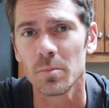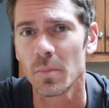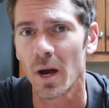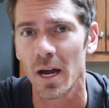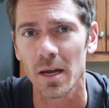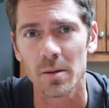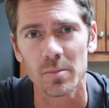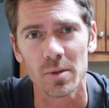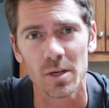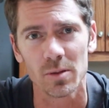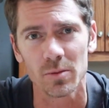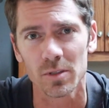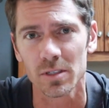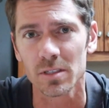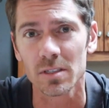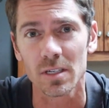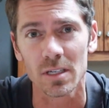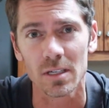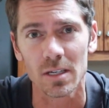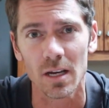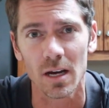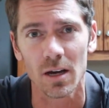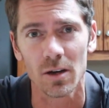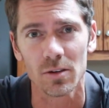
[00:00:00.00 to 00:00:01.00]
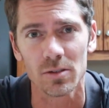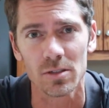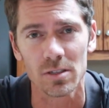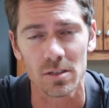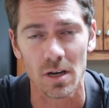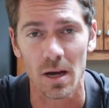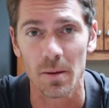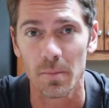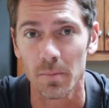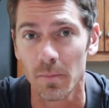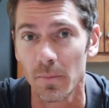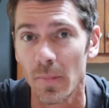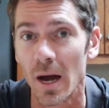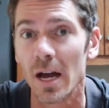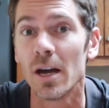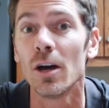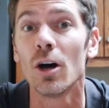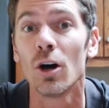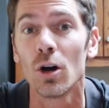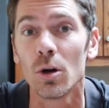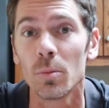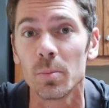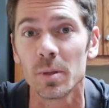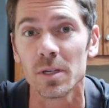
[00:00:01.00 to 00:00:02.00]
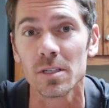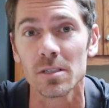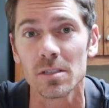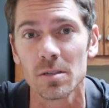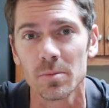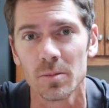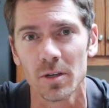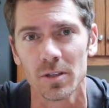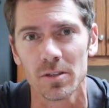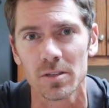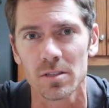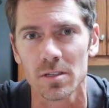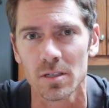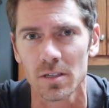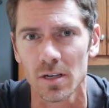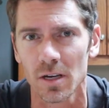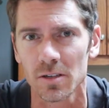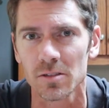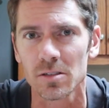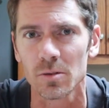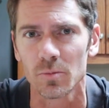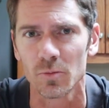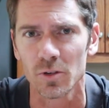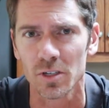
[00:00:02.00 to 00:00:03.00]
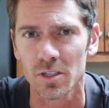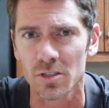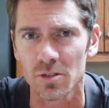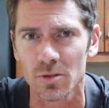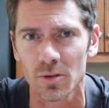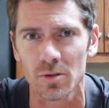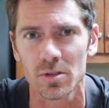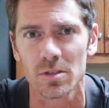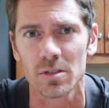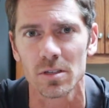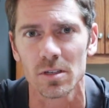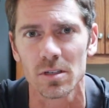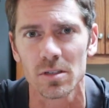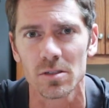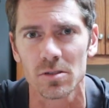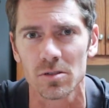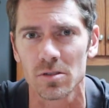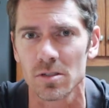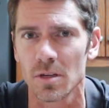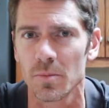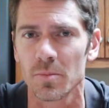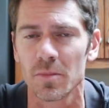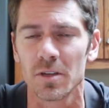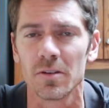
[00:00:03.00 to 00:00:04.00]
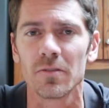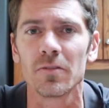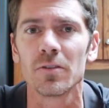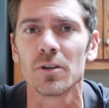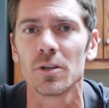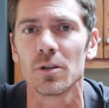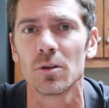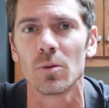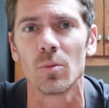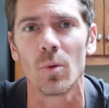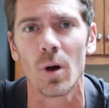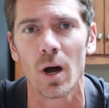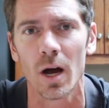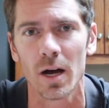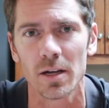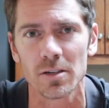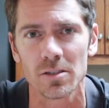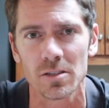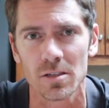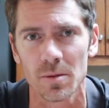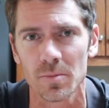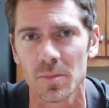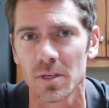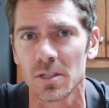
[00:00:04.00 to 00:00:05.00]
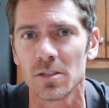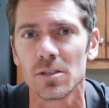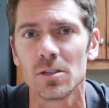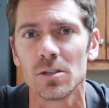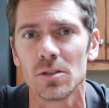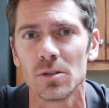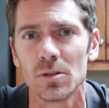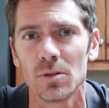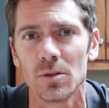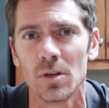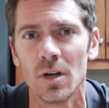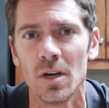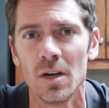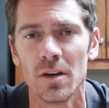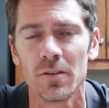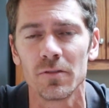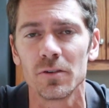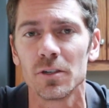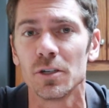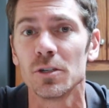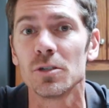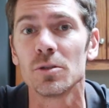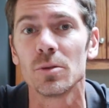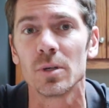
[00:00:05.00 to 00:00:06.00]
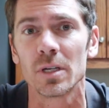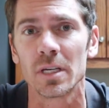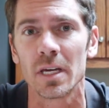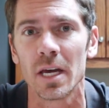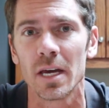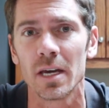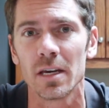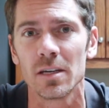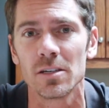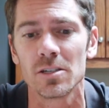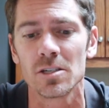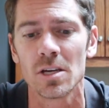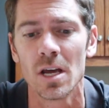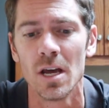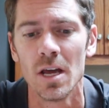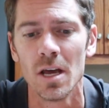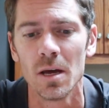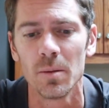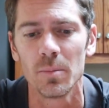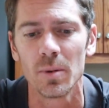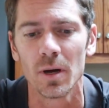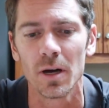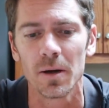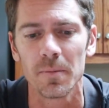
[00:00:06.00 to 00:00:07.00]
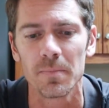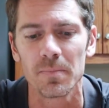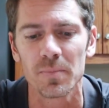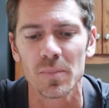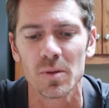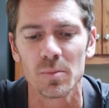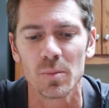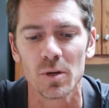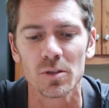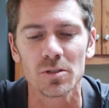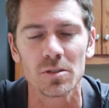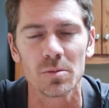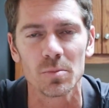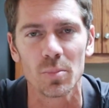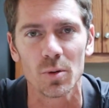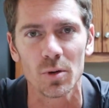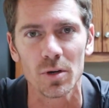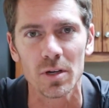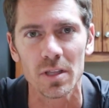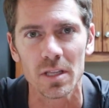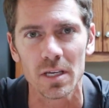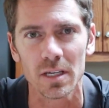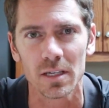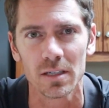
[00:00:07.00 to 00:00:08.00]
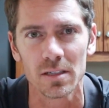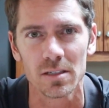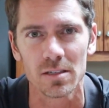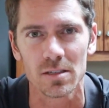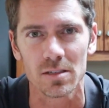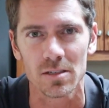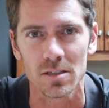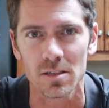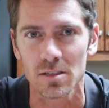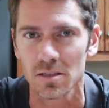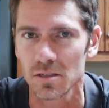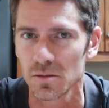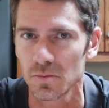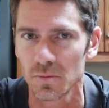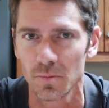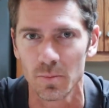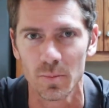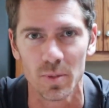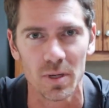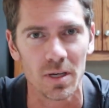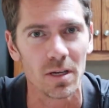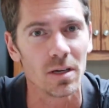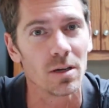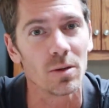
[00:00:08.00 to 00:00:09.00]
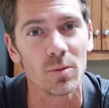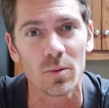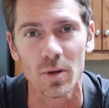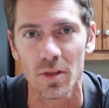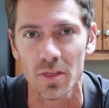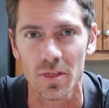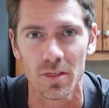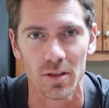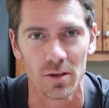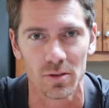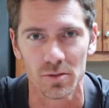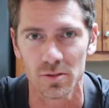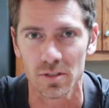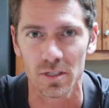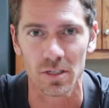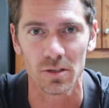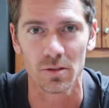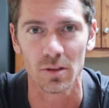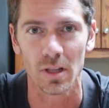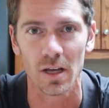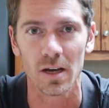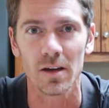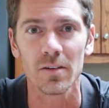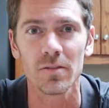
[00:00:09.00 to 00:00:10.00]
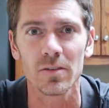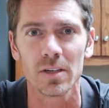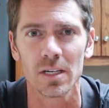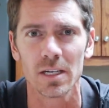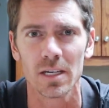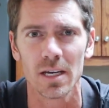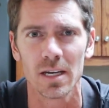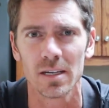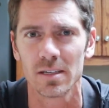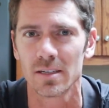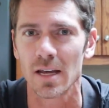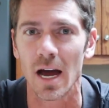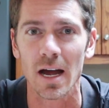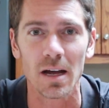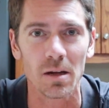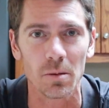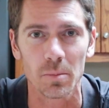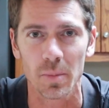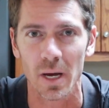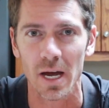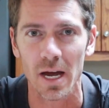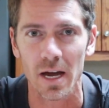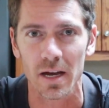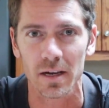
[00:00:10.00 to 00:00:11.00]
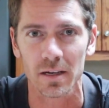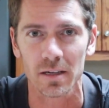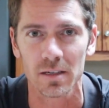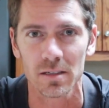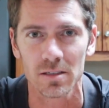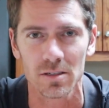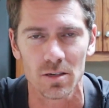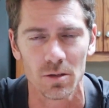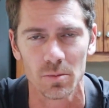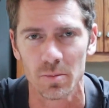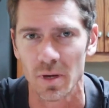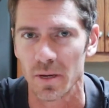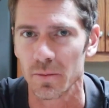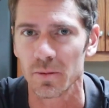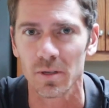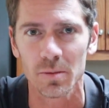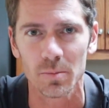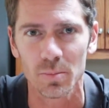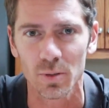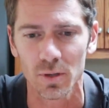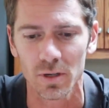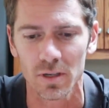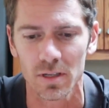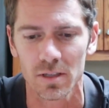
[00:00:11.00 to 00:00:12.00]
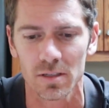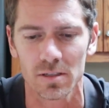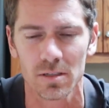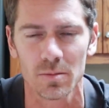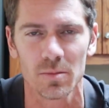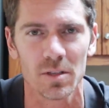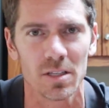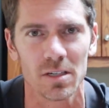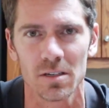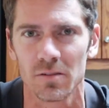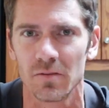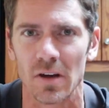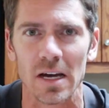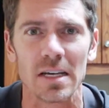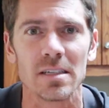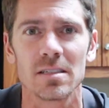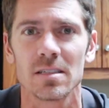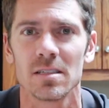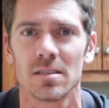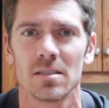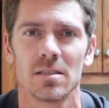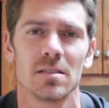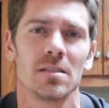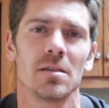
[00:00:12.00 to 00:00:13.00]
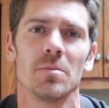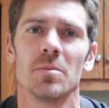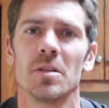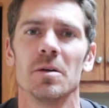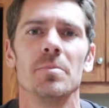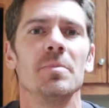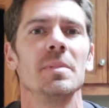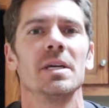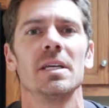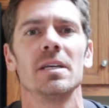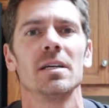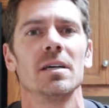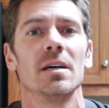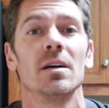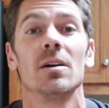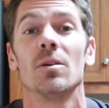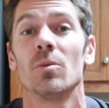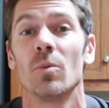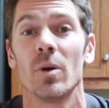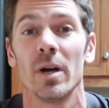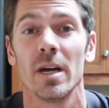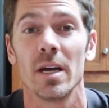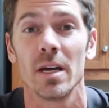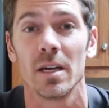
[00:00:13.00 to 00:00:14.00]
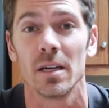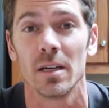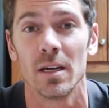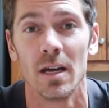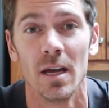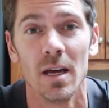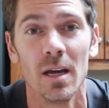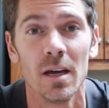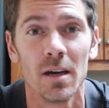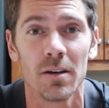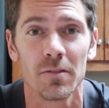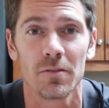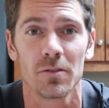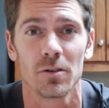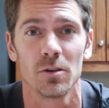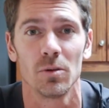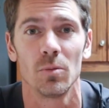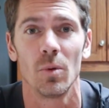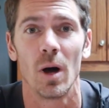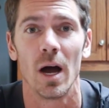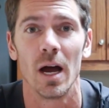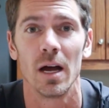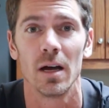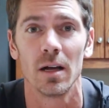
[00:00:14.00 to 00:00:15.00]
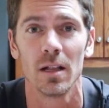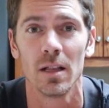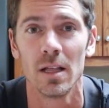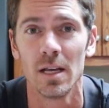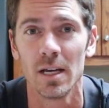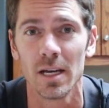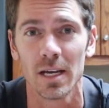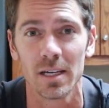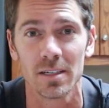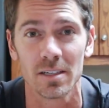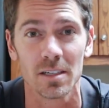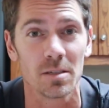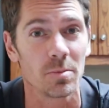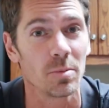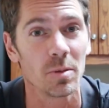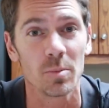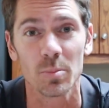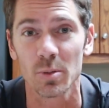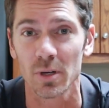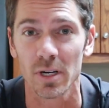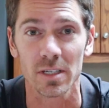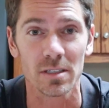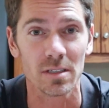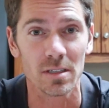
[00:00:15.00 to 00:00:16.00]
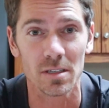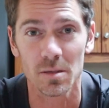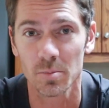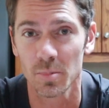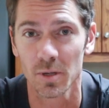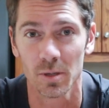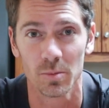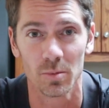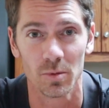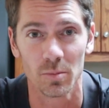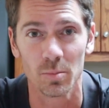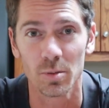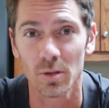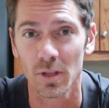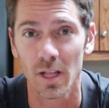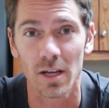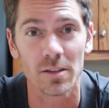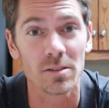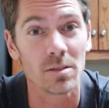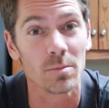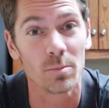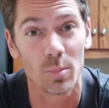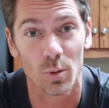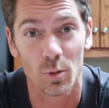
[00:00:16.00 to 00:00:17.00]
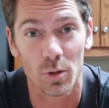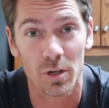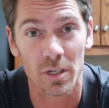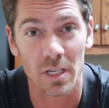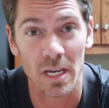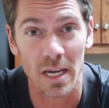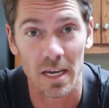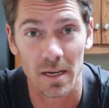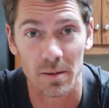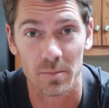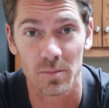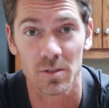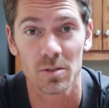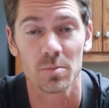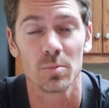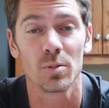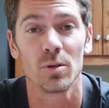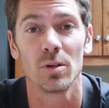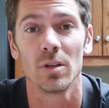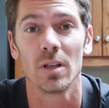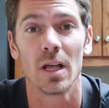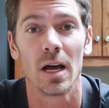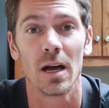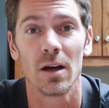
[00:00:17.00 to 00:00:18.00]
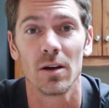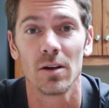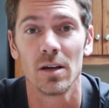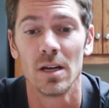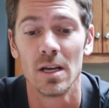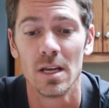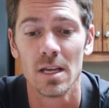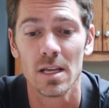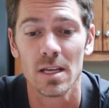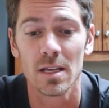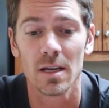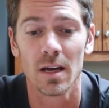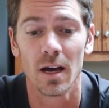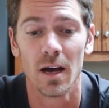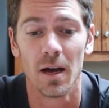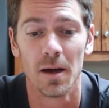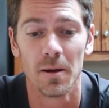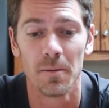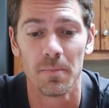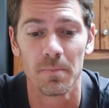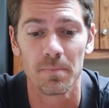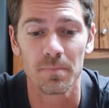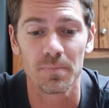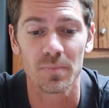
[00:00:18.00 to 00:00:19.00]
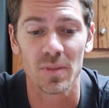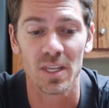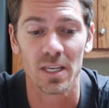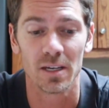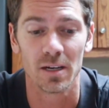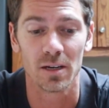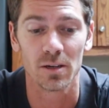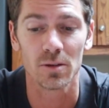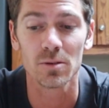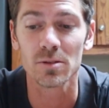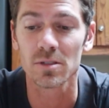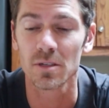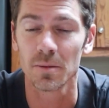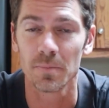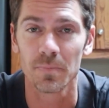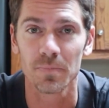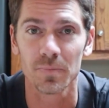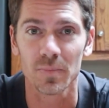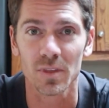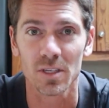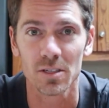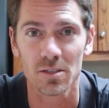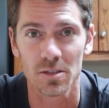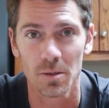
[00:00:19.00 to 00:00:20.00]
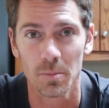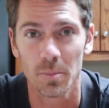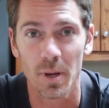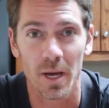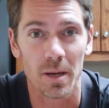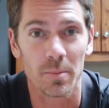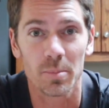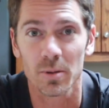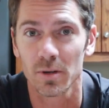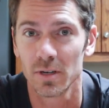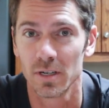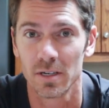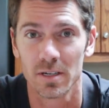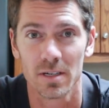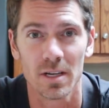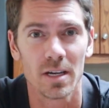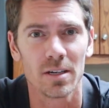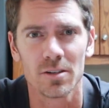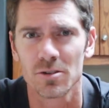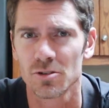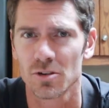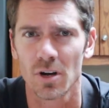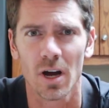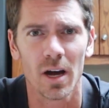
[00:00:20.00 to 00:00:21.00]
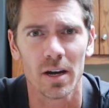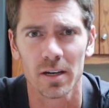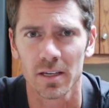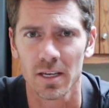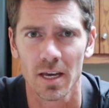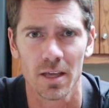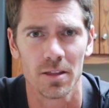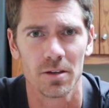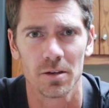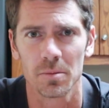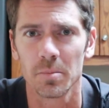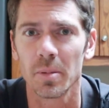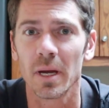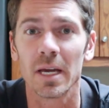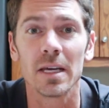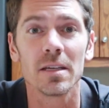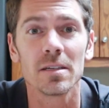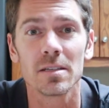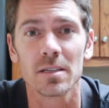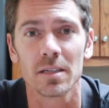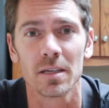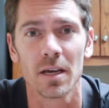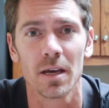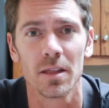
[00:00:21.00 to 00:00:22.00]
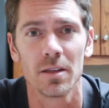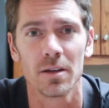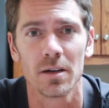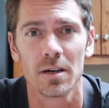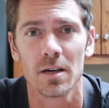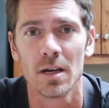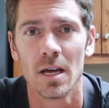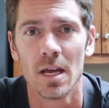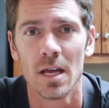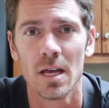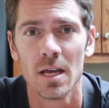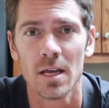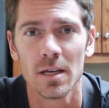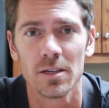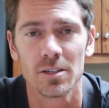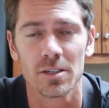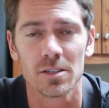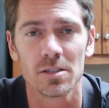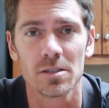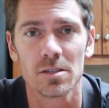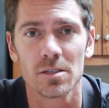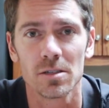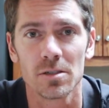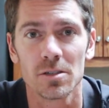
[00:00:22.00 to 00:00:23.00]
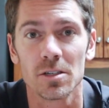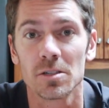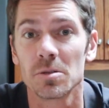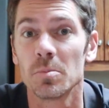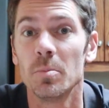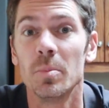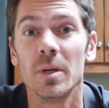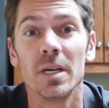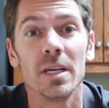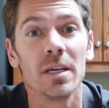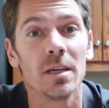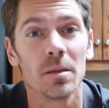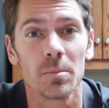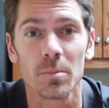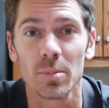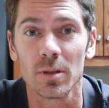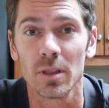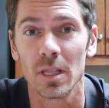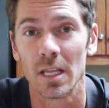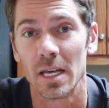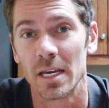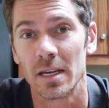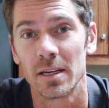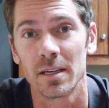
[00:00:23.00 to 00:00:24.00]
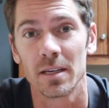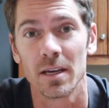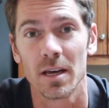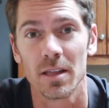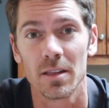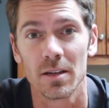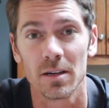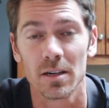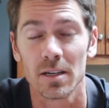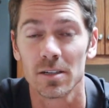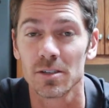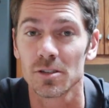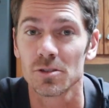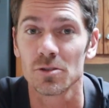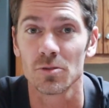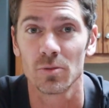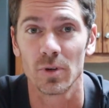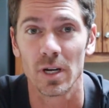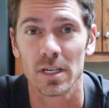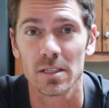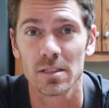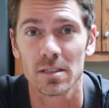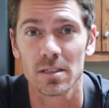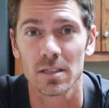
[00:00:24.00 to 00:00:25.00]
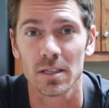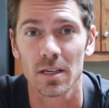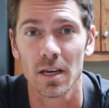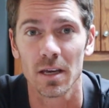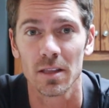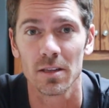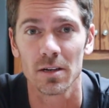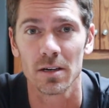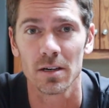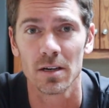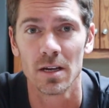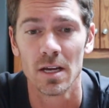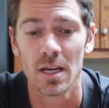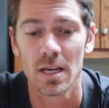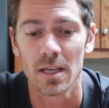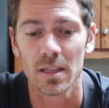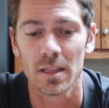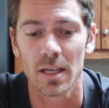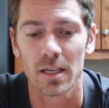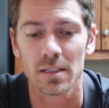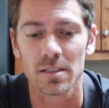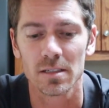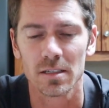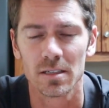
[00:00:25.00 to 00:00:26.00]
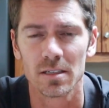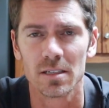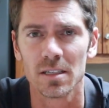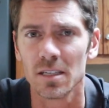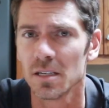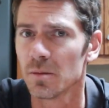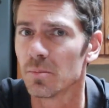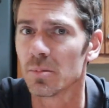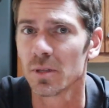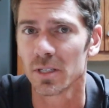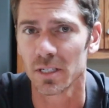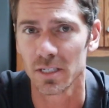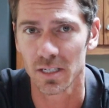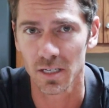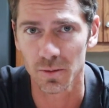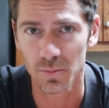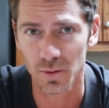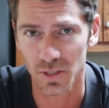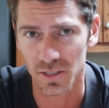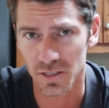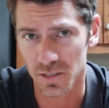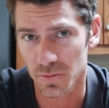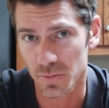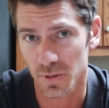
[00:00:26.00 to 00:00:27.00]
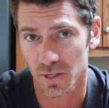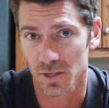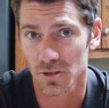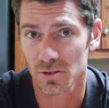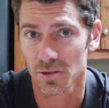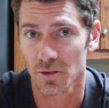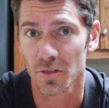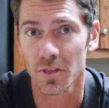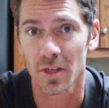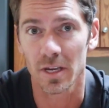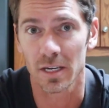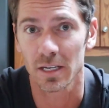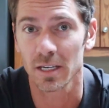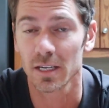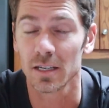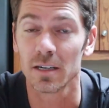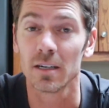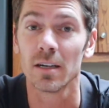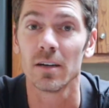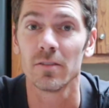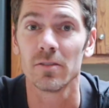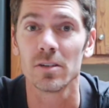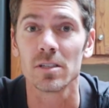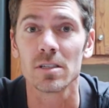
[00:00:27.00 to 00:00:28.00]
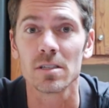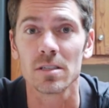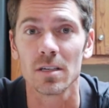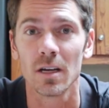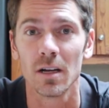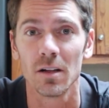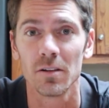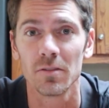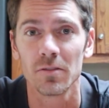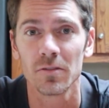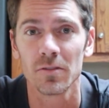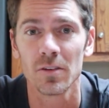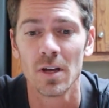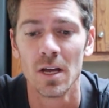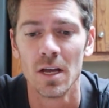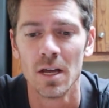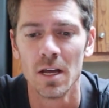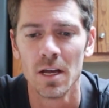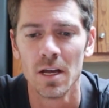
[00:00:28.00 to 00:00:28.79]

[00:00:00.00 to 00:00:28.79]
might be able to send out, my hope is to be able to send out some resources or something for you to watch, something for you to engage. But the most important thing is just be with those that you love and dial back. So maybe put some of the devices and some of the media away for a while and just be present to people. Pull out some board games, pull out, some paper and draw together, paint together, just be and play together and just rest together. That's a deeply, deeply spiritual thing in and of itself.